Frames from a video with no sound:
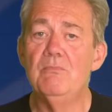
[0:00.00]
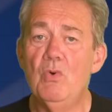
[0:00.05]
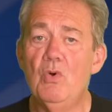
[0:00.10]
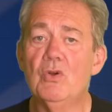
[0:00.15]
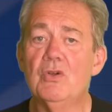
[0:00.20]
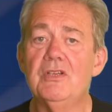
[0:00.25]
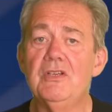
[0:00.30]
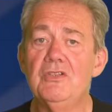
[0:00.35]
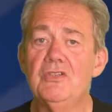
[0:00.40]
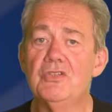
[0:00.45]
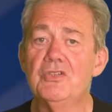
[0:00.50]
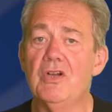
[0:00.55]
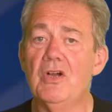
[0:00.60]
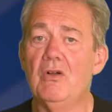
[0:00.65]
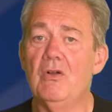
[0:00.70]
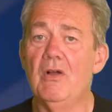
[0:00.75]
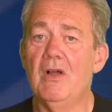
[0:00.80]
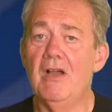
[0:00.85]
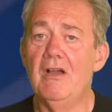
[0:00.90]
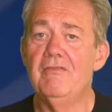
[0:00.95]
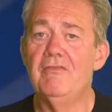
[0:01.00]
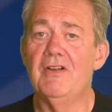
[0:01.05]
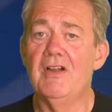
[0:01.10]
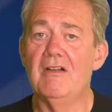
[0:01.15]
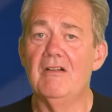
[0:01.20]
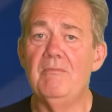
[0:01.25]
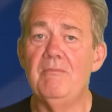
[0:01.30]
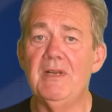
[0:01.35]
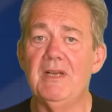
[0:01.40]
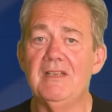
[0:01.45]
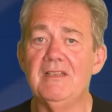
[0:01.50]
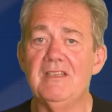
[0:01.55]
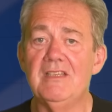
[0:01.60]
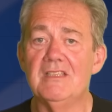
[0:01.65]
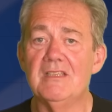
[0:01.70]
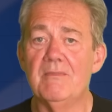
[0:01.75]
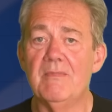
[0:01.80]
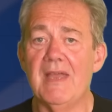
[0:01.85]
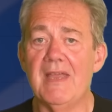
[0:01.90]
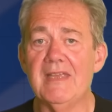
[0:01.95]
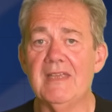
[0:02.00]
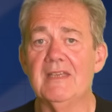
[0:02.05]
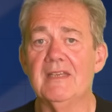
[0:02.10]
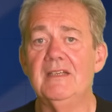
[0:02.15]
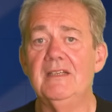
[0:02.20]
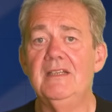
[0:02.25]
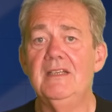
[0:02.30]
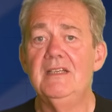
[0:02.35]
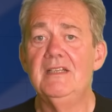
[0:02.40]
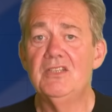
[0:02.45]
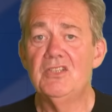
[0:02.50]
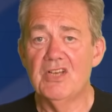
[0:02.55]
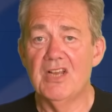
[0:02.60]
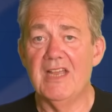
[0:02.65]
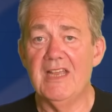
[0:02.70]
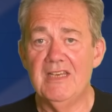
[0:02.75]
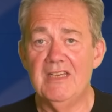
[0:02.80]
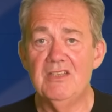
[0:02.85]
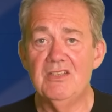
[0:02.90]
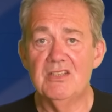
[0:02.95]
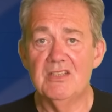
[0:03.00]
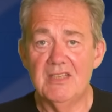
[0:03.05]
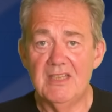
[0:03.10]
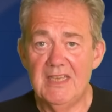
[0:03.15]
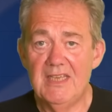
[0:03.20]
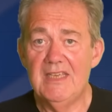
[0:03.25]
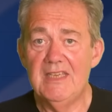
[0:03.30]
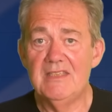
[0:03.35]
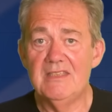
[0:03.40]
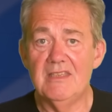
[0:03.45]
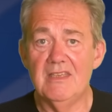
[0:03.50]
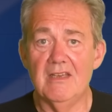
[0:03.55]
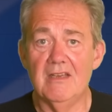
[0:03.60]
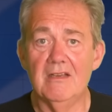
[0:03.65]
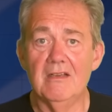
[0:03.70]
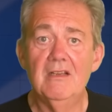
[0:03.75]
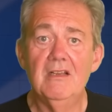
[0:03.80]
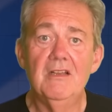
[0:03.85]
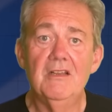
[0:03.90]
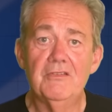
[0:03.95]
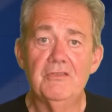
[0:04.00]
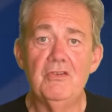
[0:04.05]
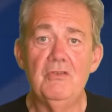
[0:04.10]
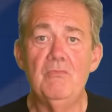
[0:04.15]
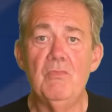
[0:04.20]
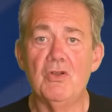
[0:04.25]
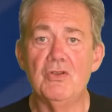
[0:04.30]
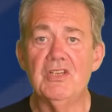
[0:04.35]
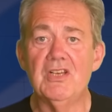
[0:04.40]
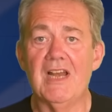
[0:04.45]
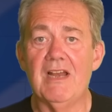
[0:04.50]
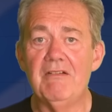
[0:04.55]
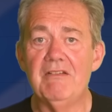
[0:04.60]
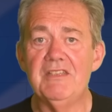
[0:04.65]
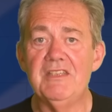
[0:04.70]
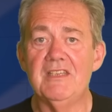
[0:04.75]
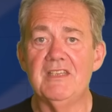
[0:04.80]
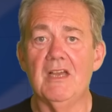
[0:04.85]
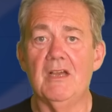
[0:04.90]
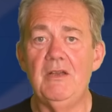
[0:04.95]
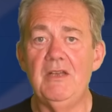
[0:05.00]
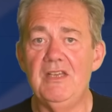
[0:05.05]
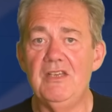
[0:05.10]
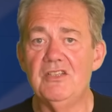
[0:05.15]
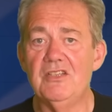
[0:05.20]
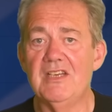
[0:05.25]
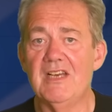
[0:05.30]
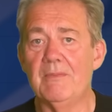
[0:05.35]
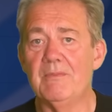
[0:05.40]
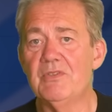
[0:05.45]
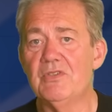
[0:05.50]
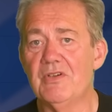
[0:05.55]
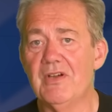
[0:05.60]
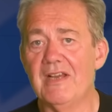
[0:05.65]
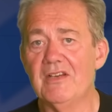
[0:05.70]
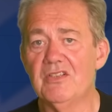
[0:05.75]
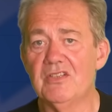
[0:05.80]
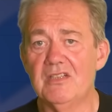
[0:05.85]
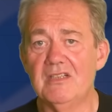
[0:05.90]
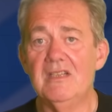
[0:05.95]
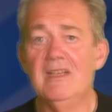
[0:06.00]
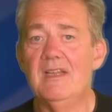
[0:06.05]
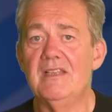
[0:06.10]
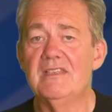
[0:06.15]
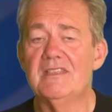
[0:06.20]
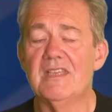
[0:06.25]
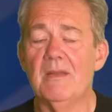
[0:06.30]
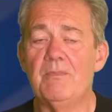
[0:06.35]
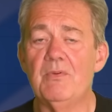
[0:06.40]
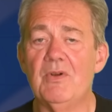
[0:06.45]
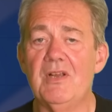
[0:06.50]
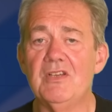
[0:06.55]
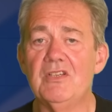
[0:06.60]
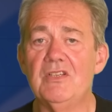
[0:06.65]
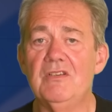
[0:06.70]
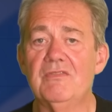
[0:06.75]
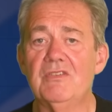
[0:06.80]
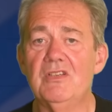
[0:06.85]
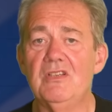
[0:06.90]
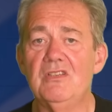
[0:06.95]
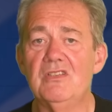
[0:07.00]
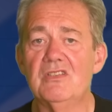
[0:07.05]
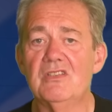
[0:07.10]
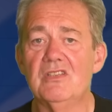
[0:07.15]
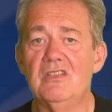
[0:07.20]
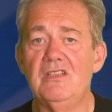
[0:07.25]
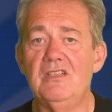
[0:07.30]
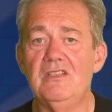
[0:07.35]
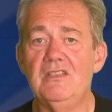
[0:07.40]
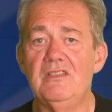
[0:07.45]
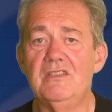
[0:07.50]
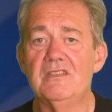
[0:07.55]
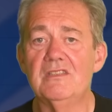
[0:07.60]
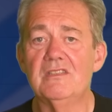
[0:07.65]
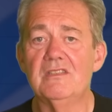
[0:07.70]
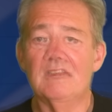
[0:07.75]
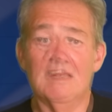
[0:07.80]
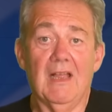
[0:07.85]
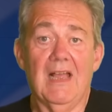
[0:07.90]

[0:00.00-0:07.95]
more control over our ability to make change easier through modularity, cohesion, abstraction, and separation of concerns.